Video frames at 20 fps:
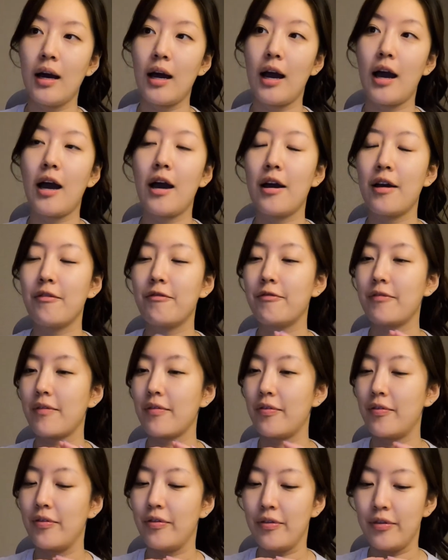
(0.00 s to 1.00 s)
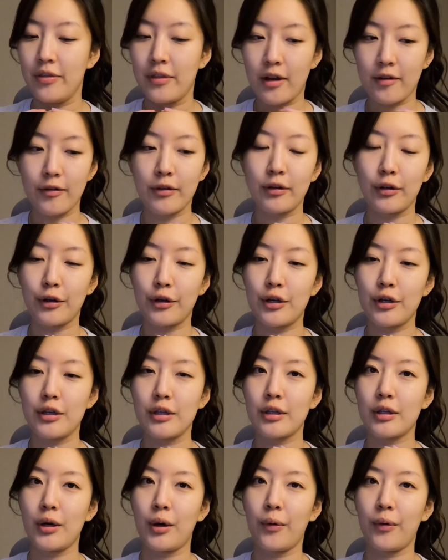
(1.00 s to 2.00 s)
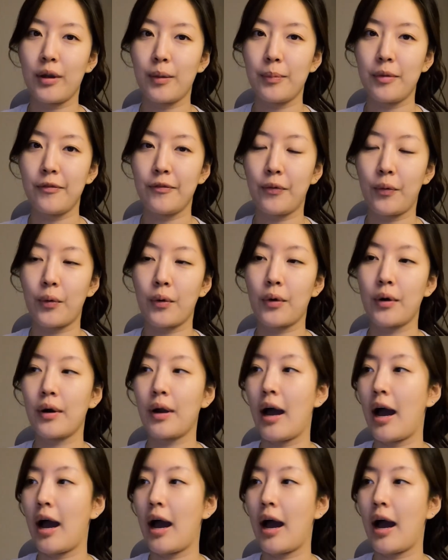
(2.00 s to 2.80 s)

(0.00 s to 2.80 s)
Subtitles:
I've never learned coding before.